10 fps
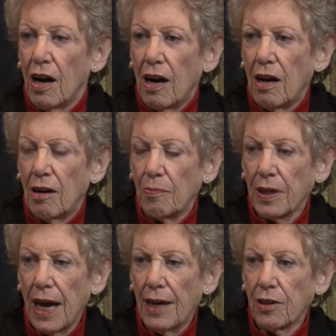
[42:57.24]
um,
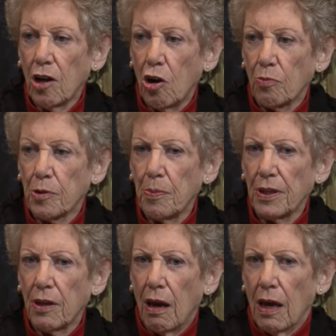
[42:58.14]
catacombs.
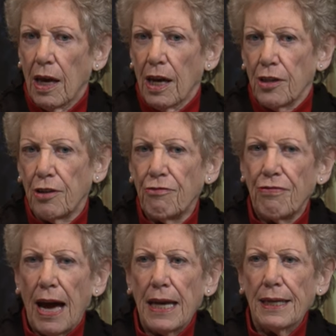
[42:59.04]
But to
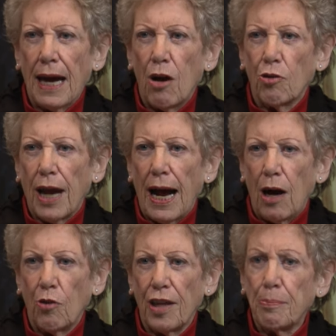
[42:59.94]
find out
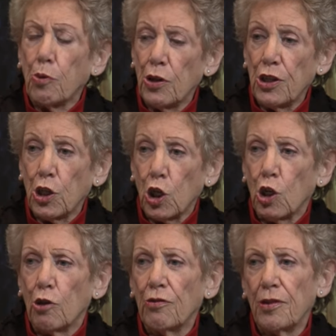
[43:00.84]
how they
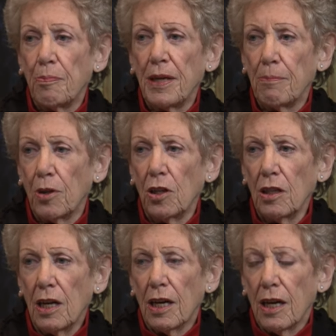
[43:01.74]
preserved
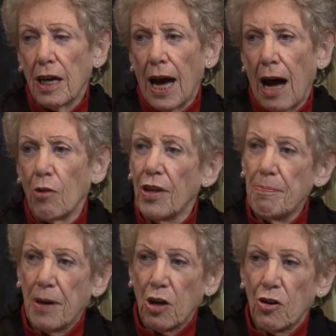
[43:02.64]
people, how mm-hmm. they
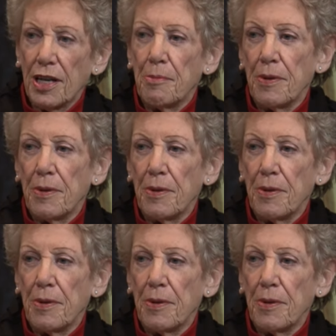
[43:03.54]
buried